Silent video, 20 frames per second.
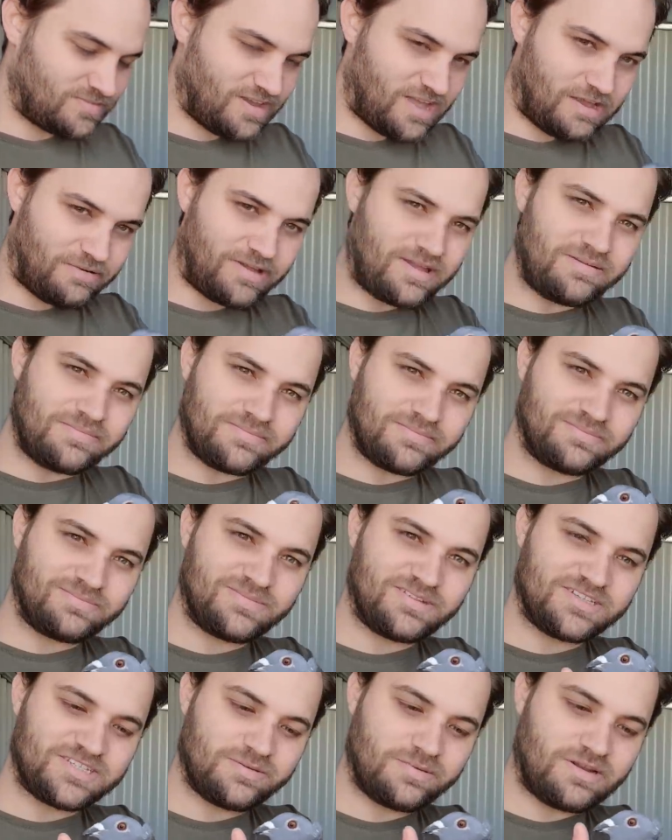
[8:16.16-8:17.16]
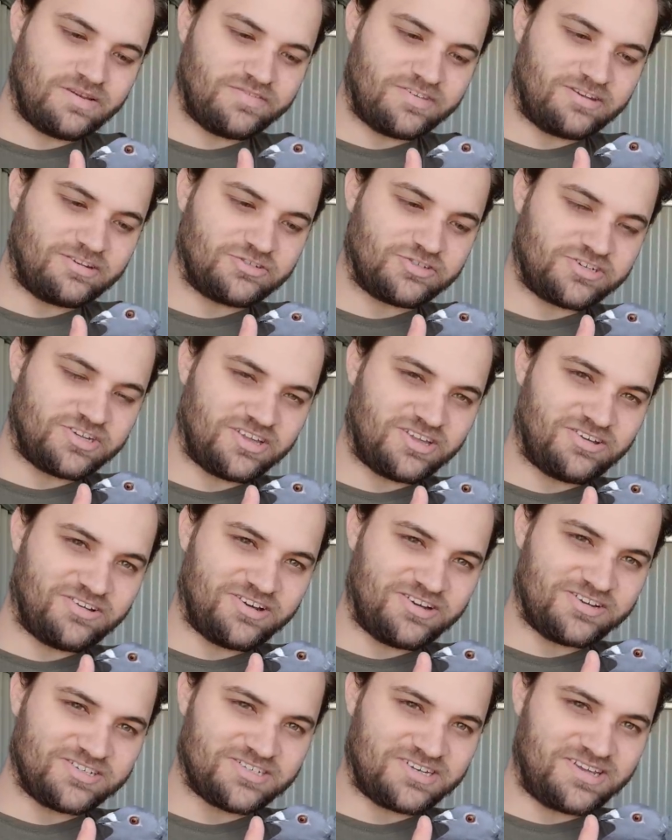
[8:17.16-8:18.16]
Anyway, it's a bit of an interesting
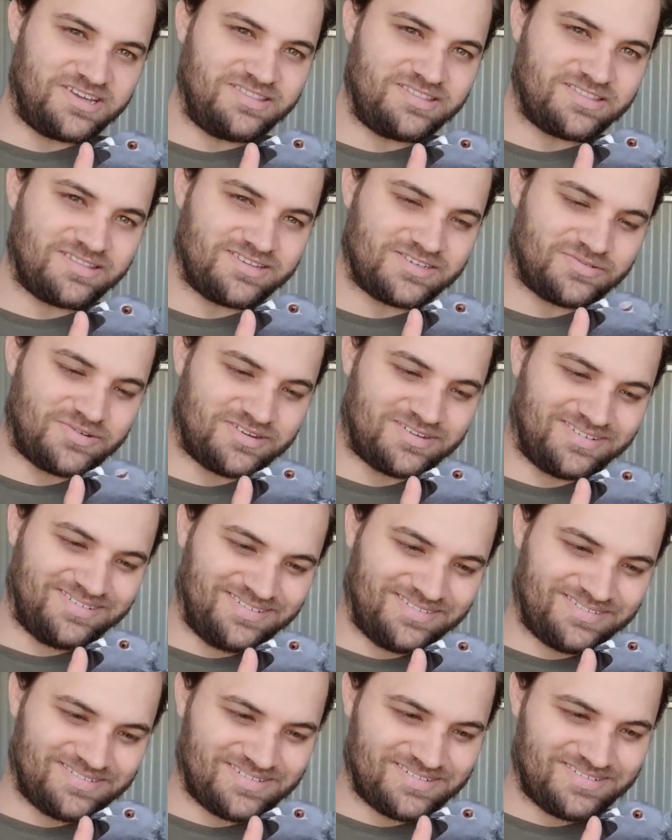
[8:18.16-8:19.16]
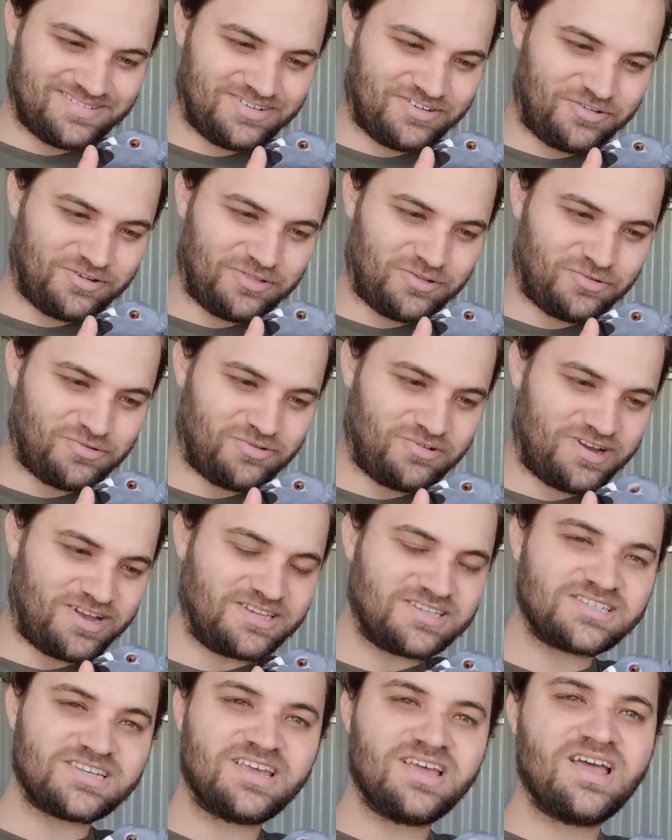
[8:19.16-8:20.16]
curiosity. This one grew a little
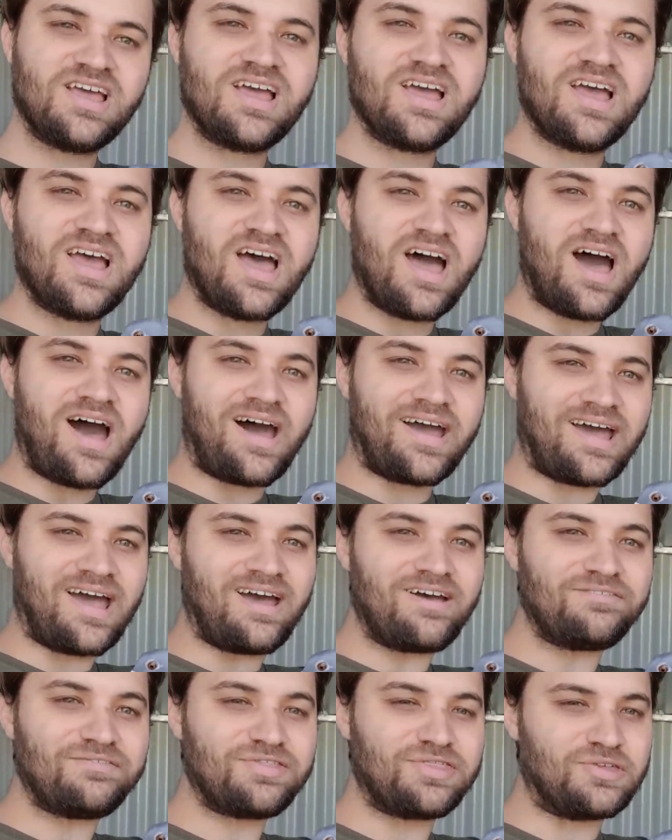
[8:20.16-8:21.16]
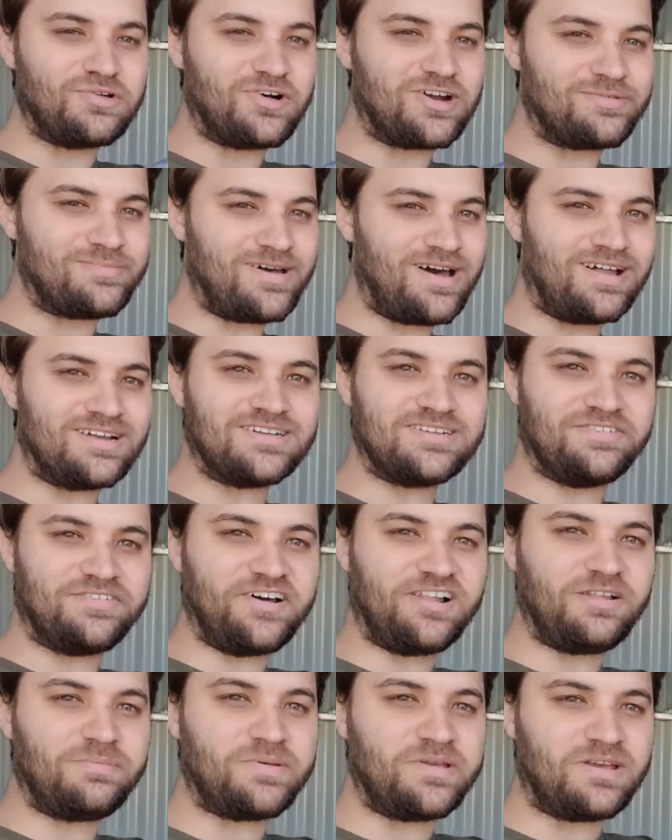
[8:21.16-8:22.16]
crest. I have thought about
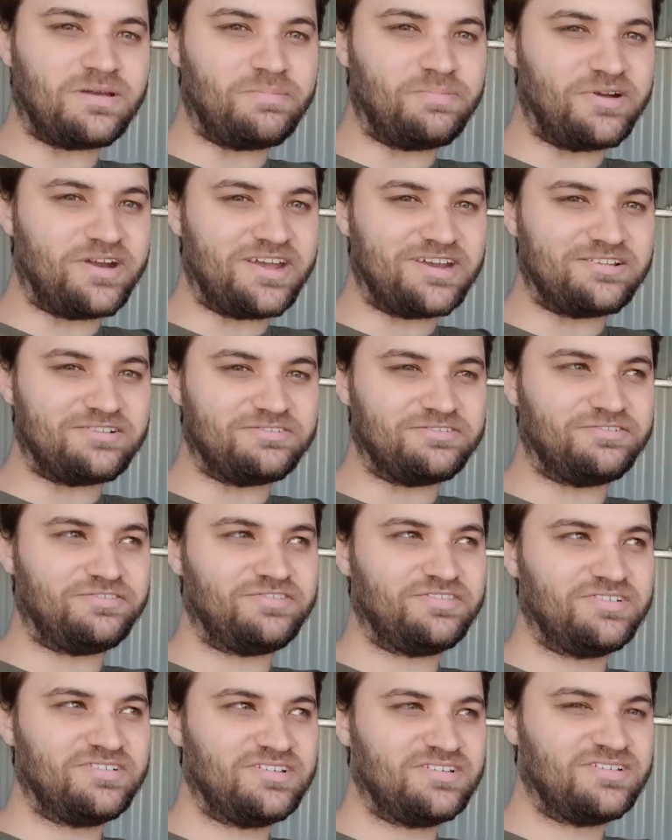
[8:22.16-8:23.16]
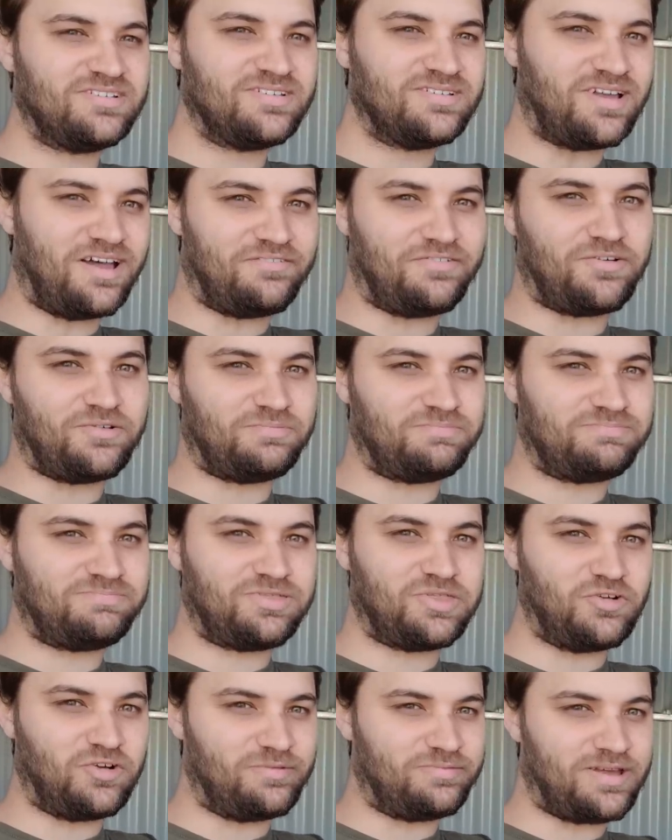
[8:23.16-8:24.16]
developing a breed of, of
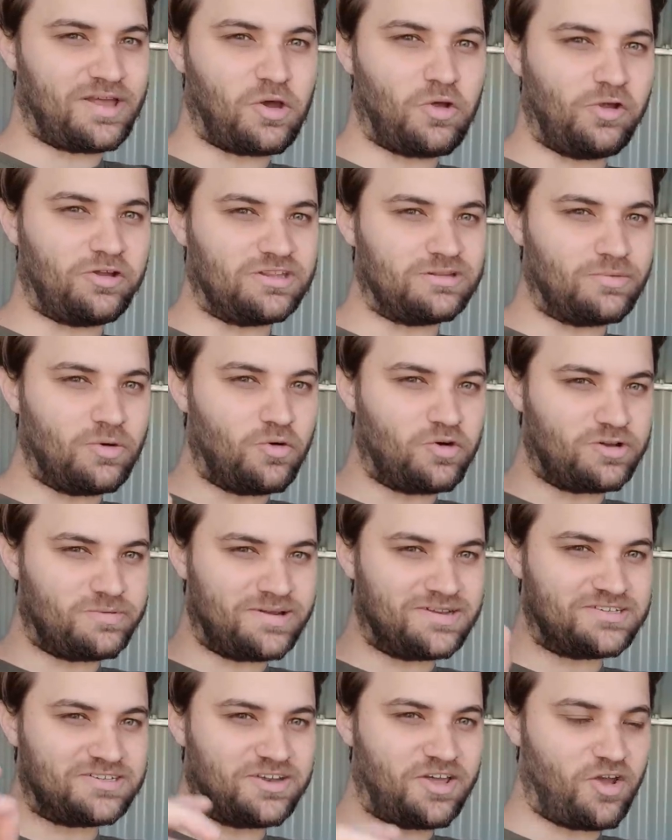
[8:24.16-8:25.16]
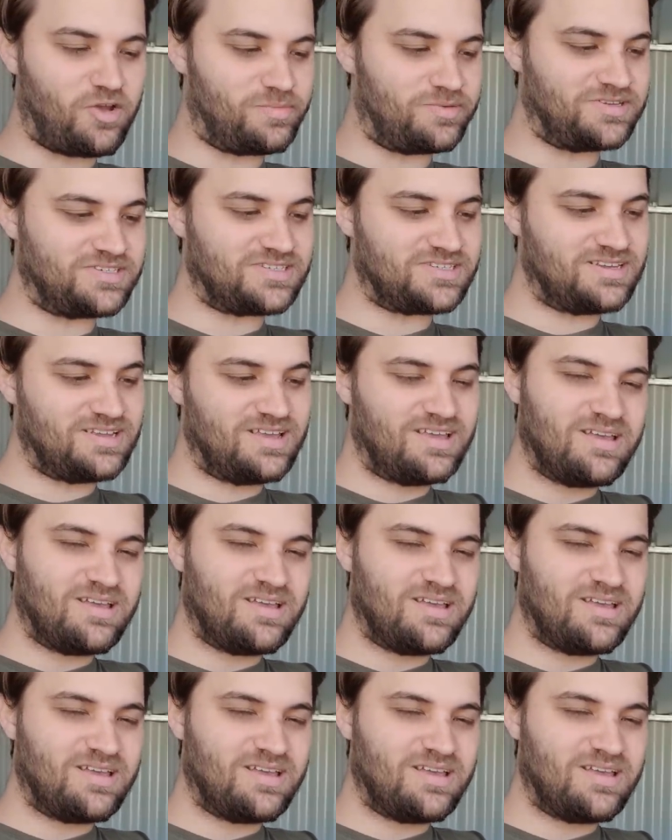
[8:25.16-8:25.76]
thought of calling them ornamented homers.